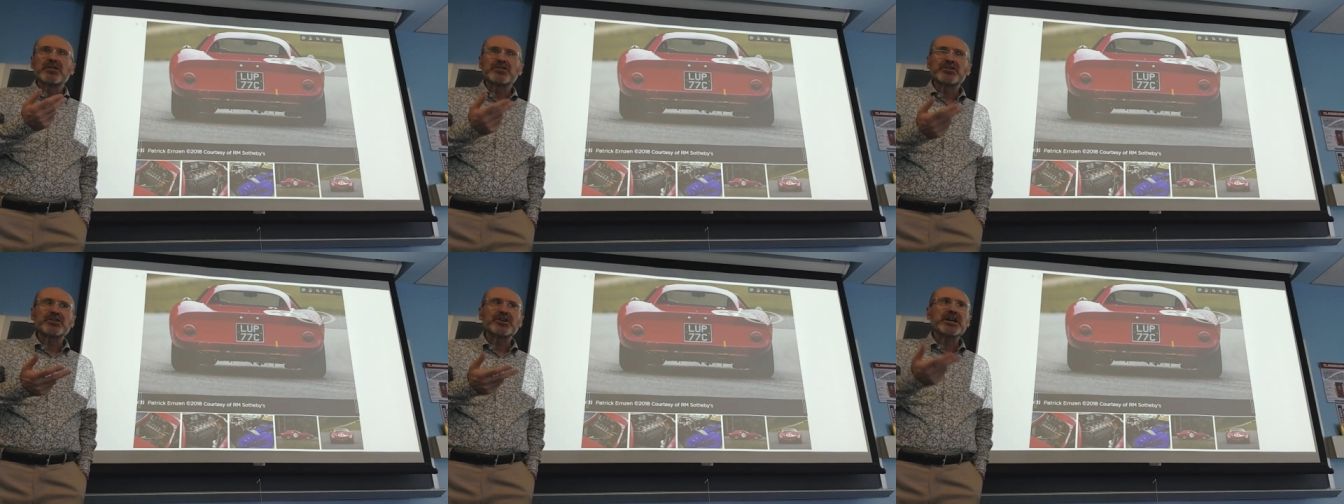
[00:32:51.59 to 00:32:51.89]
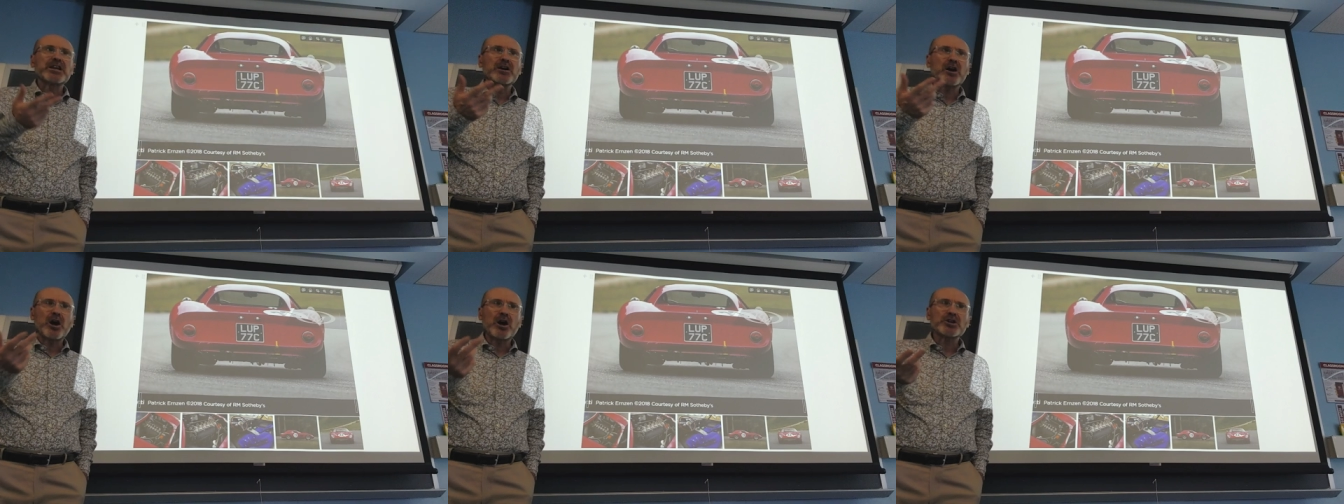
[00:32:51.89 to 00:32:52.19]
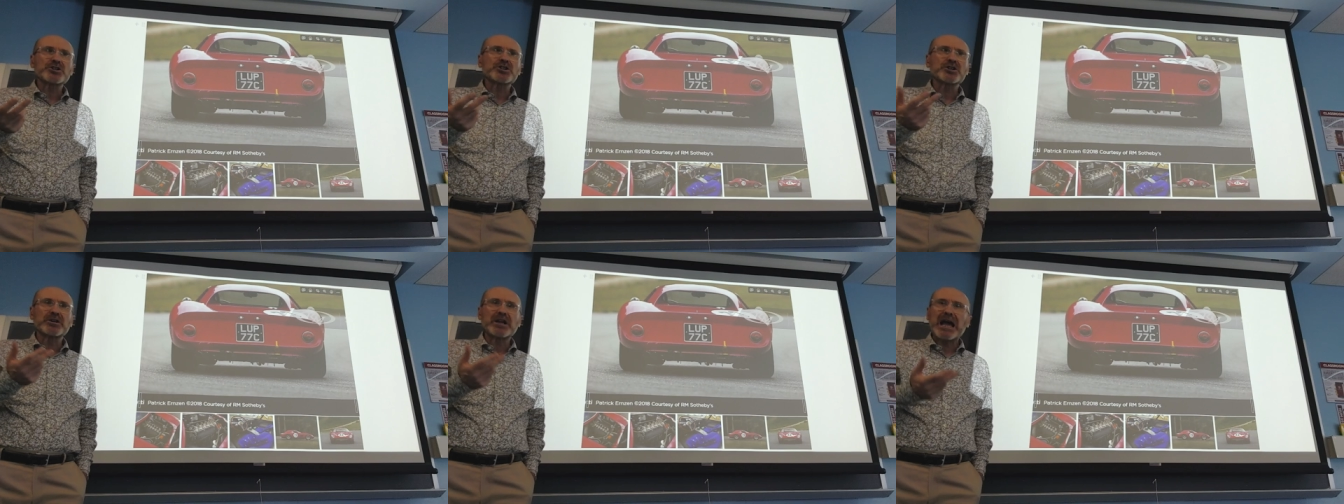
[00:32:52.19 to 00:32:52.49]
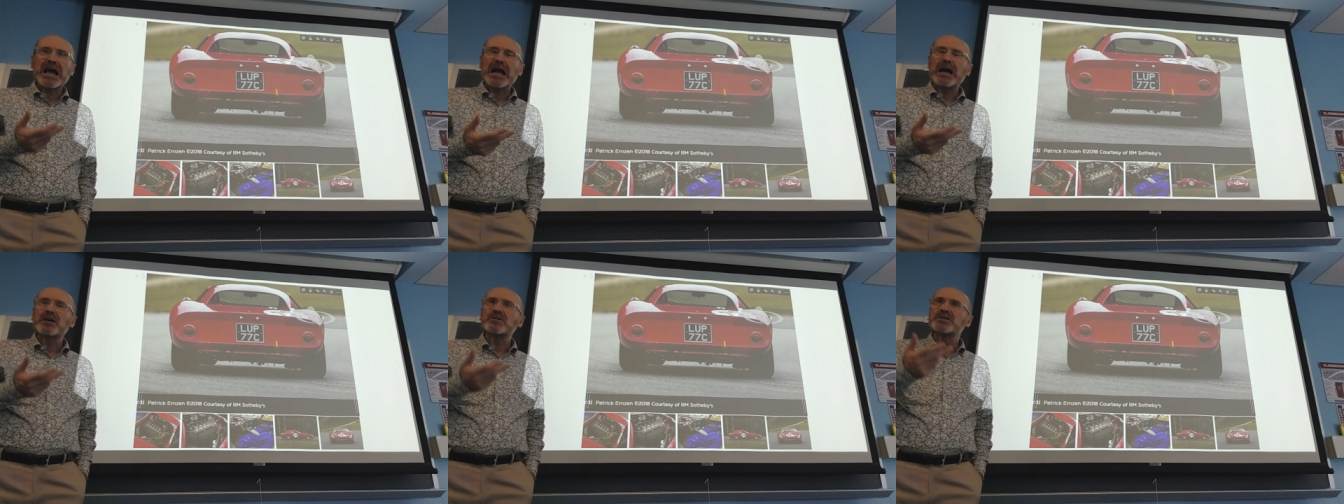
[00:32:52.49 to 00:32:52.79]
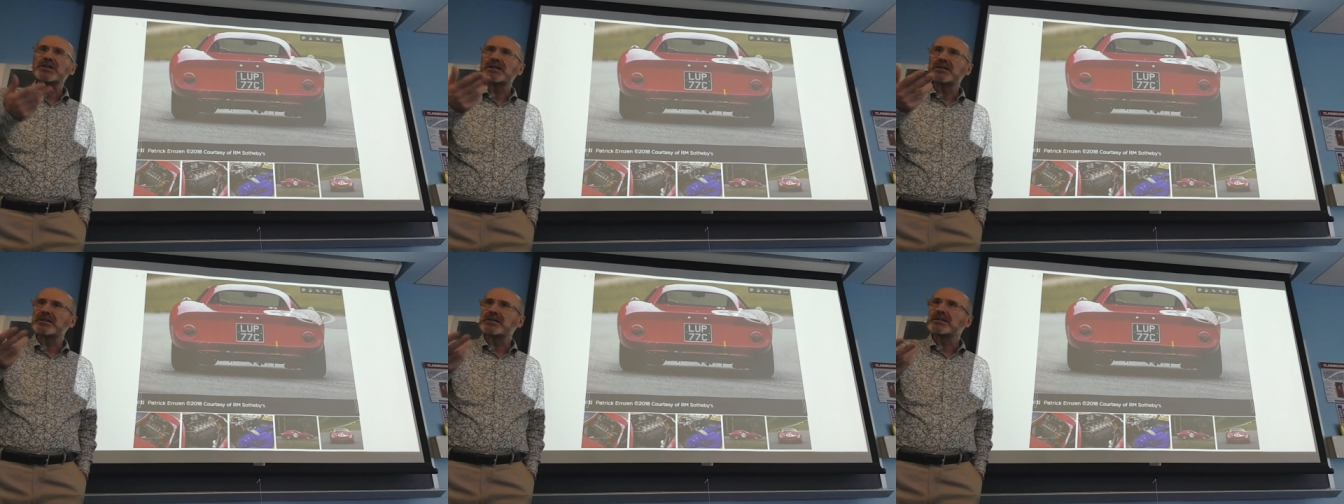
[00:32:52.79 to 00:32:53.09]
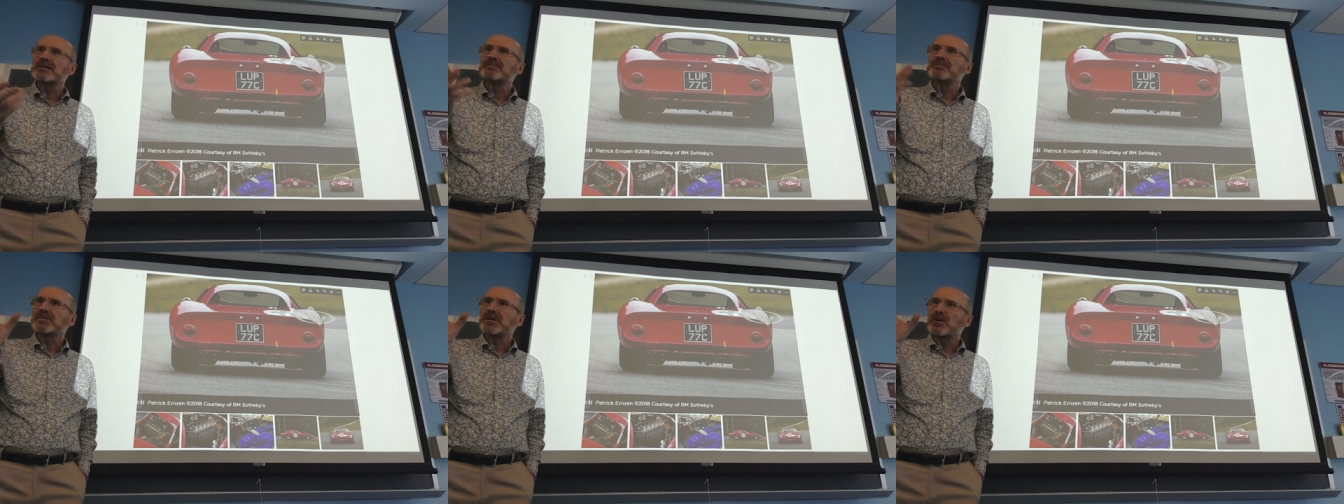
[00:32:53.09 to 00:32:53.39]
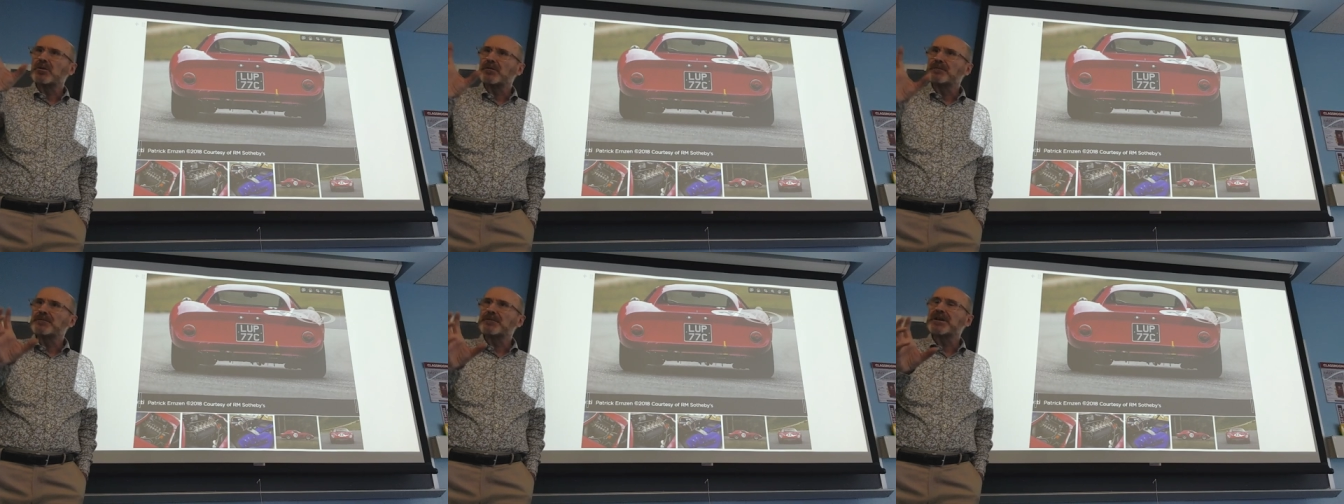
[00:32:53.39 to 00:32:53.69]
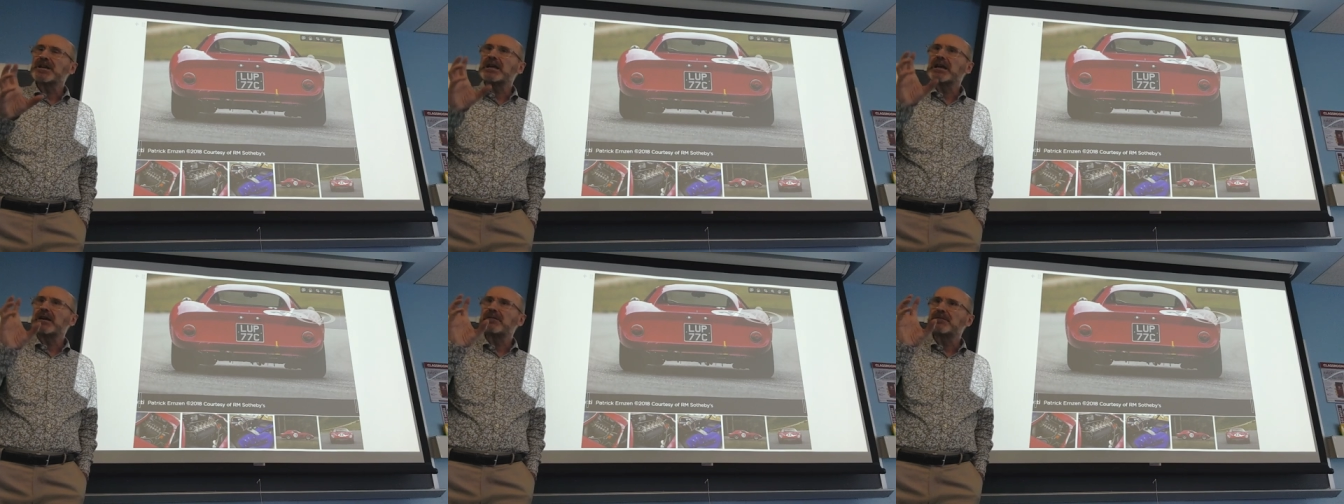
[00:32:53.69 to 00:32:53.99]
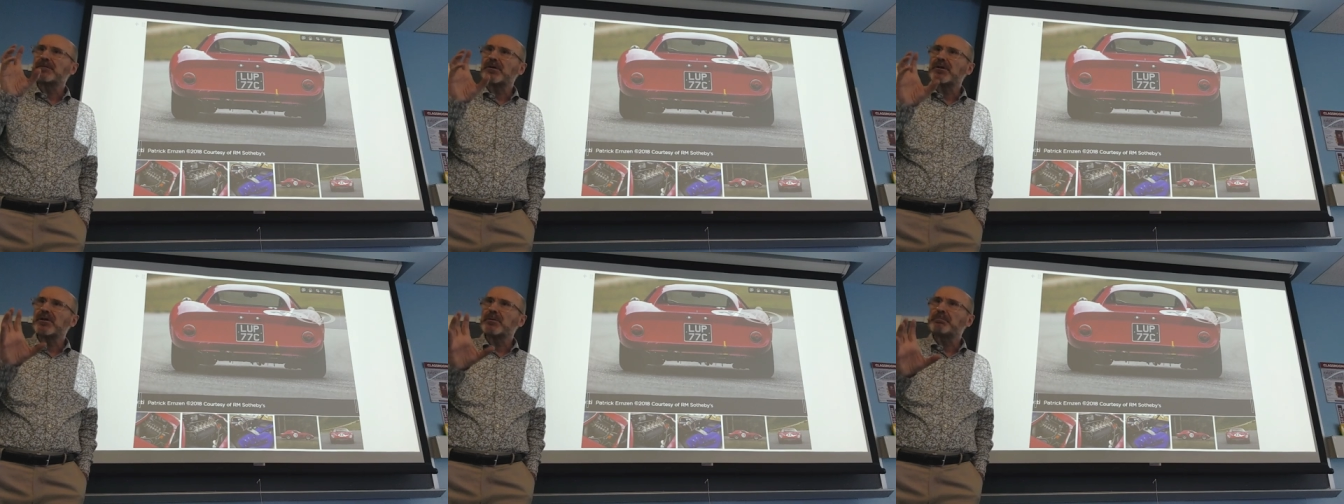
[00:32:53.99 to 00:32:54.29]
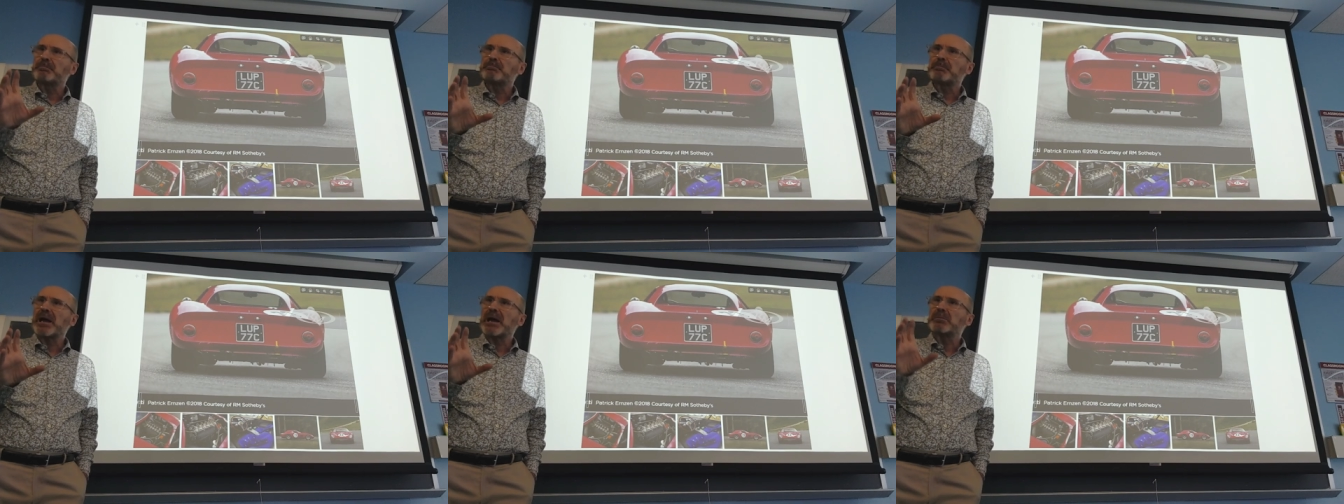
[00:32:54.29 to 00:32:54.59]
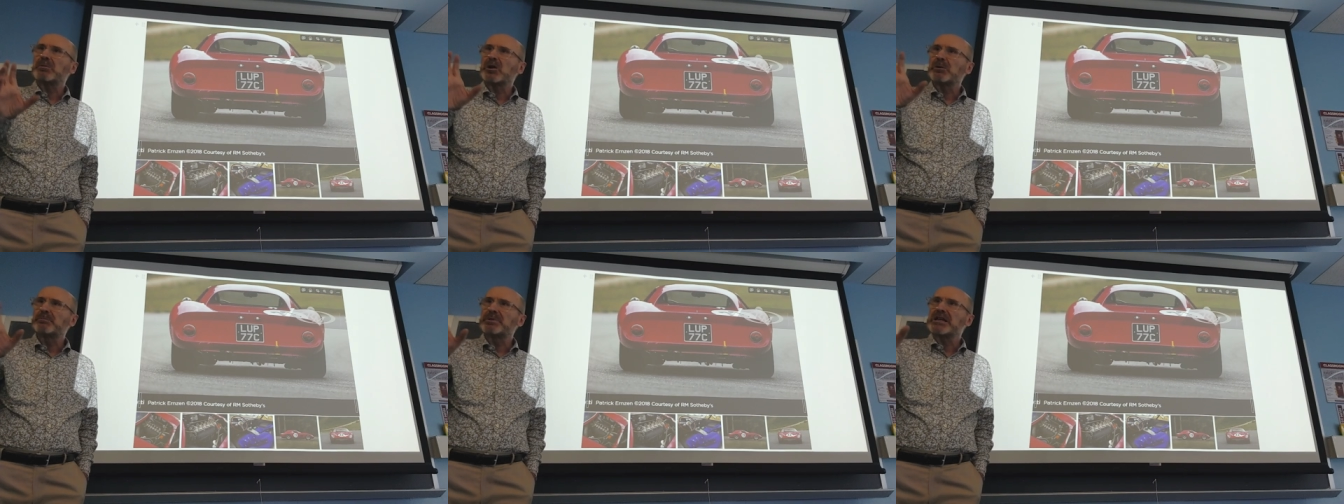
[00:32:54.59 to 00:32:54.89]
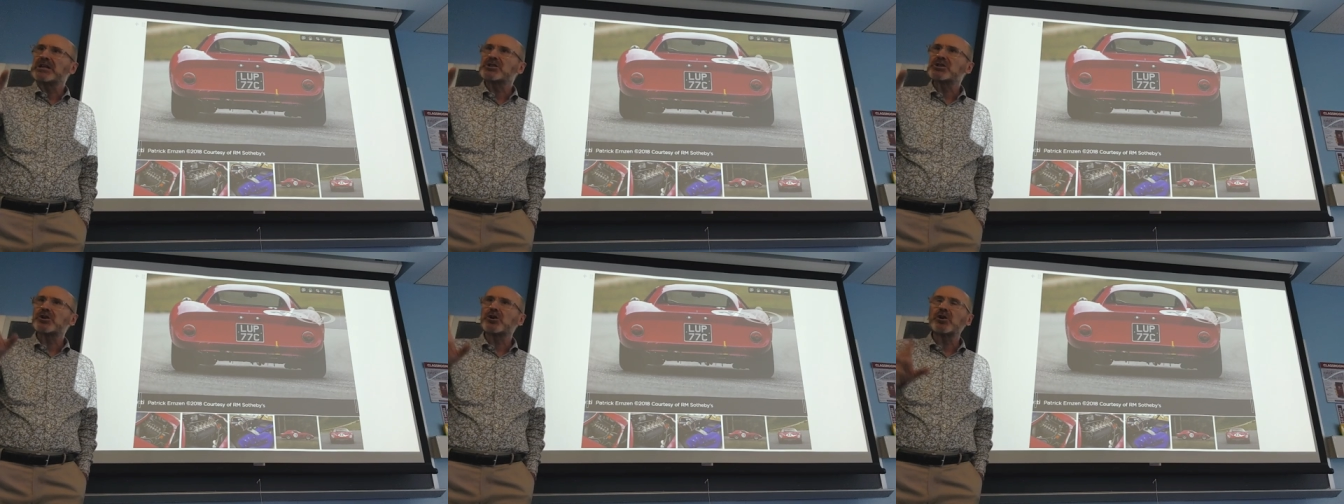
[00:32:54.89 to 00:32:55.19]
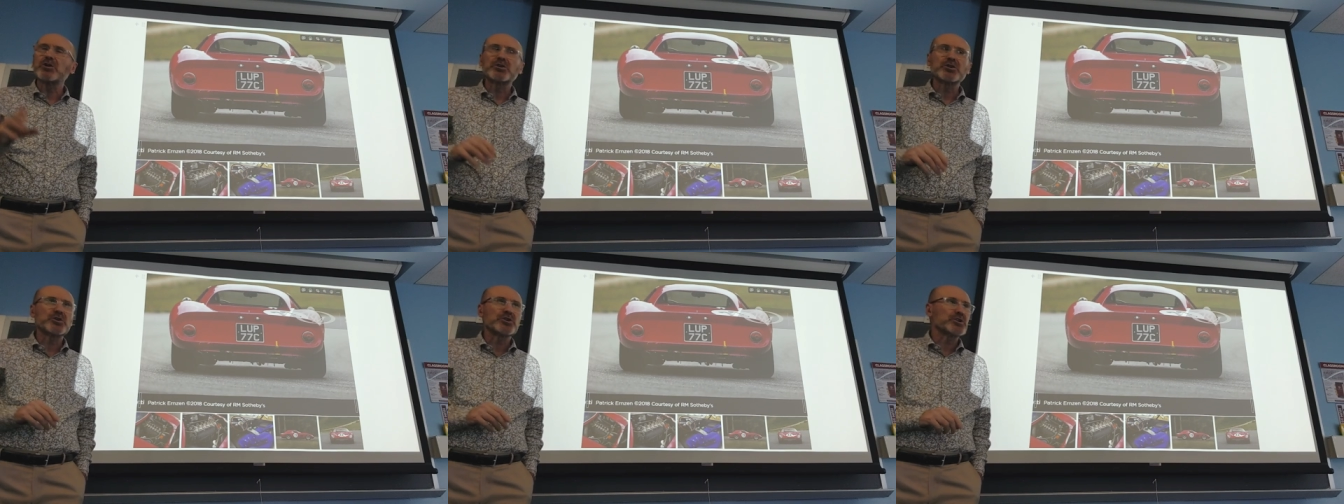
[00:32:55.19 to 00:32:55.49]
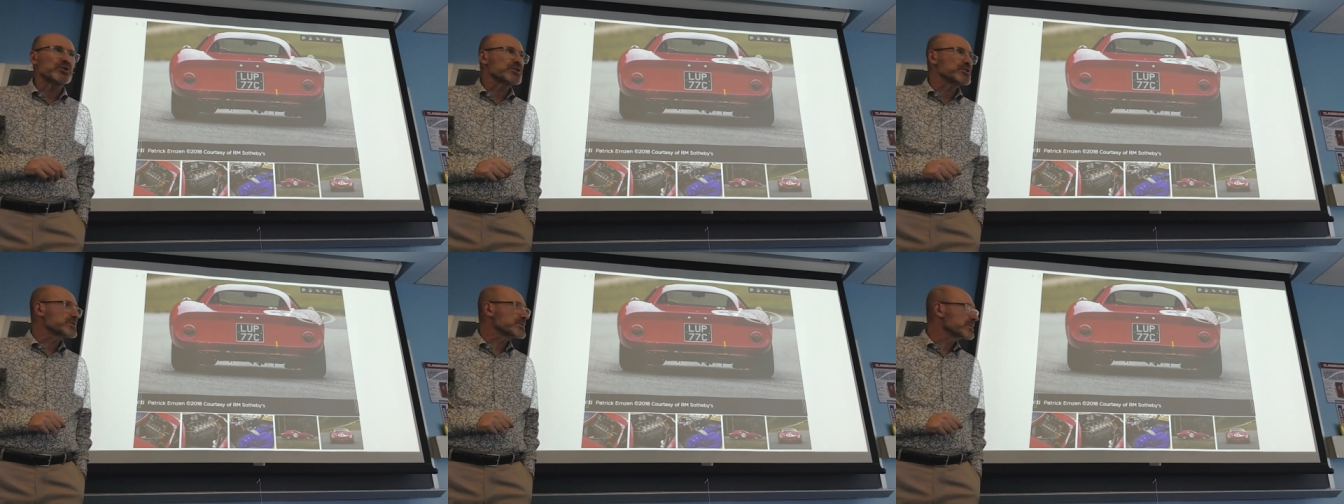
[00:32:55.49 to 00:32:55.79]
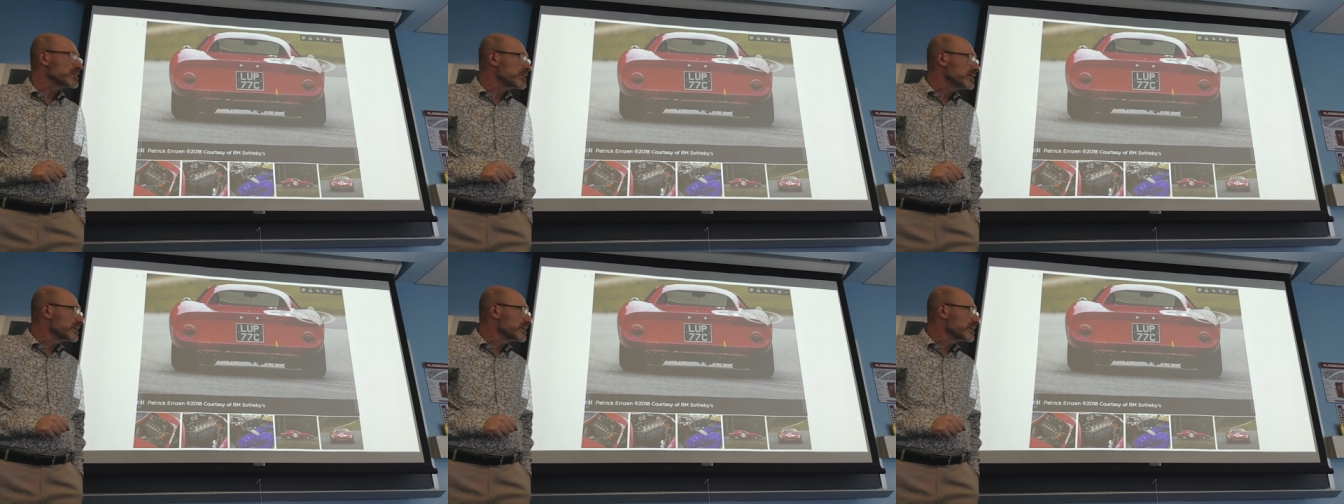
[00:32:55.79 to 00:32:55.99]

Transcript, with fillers: three auction houses convening for the Pebble Beach Concours